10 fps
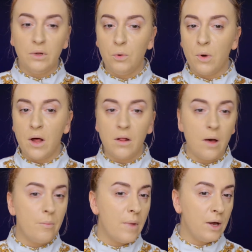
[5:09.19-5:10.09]
really
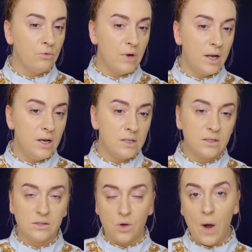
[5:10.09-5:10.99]
well my
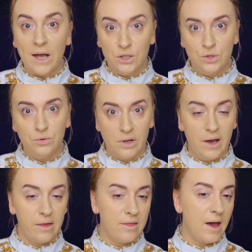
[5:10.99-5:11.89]
redness, so I do
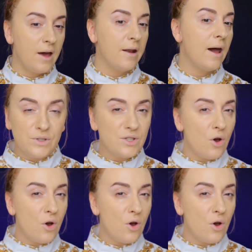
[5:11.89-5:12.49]
like that.